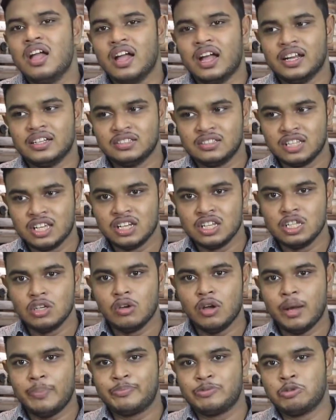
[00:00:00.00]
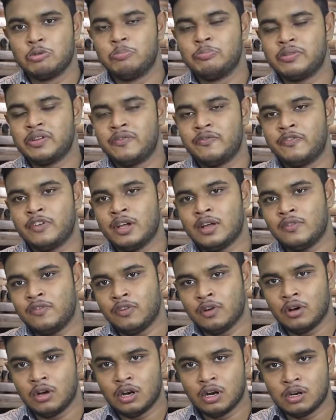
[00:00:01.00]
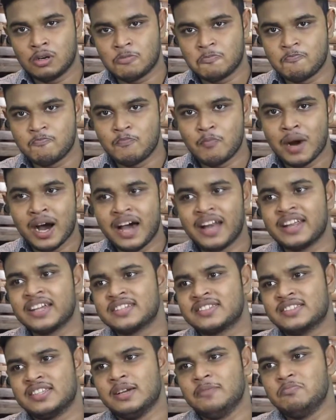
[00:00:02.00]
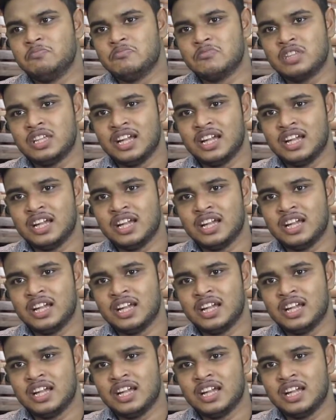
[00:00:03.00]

And then you have to prepare for bar exam,